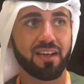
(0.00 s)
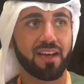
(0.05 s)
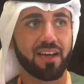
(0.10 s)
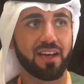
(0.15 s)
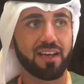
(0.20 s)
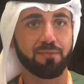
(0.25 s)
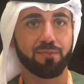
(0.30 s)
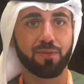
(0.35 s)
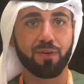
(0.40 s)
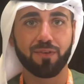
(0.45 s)

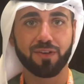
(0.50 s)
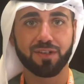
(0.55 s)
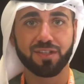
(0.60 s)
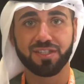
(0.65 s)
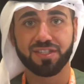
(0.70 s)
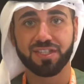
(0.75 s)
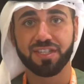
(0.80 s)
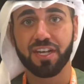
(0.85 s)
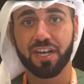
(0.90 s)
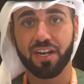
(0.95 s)
and
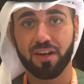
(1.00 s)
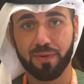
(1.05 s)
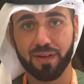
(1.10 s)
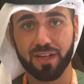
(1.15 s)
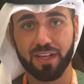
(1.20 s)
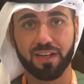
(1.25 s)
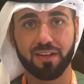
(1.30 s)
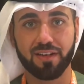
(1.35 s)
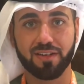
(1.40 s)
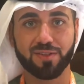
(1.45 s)
proficiency in
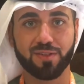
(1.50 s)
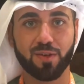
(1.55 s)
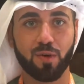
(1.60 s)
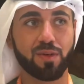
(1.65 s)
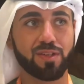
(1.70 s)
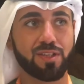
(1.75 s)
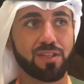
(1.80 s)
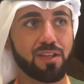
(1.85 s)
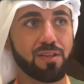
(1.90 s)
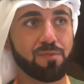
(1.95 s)
Arabic and English. So
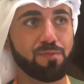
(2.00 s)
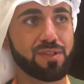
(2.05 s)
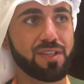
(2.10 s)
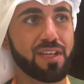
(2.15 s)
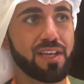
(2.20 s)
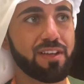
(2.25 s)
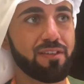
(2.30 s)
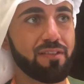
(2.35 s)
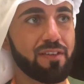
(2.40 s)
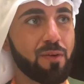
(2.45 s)
we did not put
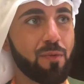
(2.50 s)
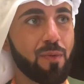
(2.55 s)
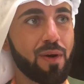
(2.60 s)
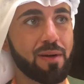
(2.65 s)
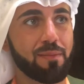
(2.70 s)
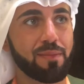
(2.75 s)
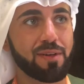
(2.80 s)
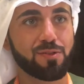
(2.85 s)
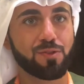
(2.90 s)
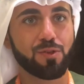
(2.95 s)
any
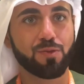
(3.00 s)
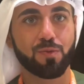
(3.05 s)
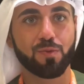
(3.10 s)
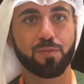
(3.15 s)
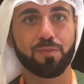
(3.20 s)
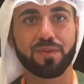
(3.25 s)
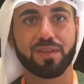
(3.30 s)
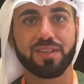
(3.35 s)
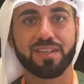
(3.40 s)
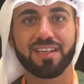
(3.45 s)
requirement to
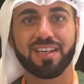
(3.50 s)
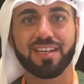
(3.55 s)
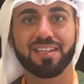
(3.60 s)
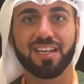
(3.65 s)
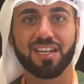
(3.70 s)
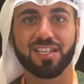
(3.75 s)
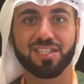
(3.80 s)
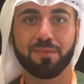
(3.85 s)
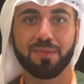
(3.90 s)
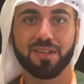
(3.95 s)

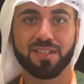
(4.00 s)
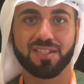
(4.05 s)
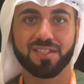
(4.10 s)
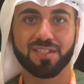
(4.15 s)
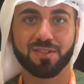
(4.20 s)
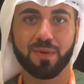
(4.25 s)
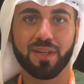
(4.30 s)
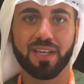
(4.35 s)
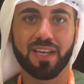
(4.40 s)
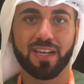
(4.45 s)
get as much
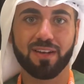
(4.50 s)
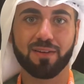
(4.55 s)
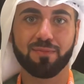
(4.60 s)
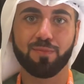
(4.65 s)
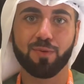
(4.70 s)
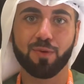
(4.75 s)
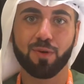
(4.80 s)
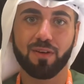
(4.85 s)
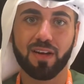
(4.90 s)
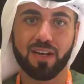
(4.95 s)
as we can
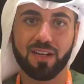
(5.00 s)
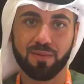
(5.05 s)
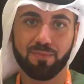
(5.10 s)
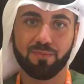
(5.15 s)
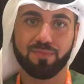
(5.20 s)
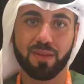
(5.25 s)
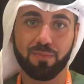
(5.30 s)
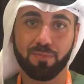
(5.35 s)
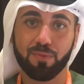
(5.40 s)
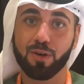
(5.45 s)
pool
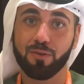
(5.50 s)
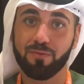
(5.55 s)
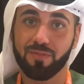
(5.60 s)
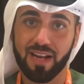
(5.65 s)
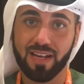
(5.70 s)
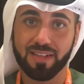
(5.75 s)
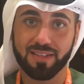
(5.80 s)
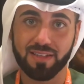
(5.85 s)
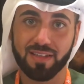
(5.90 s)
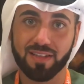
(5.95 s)
of
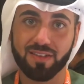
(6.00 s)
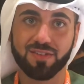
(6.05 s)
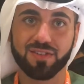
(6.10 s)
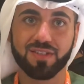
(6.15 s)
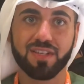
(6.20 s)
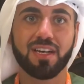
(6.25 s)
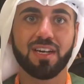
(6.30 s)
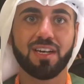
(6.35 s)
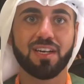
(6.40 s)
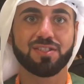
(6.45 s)

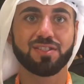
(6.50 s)
candidates.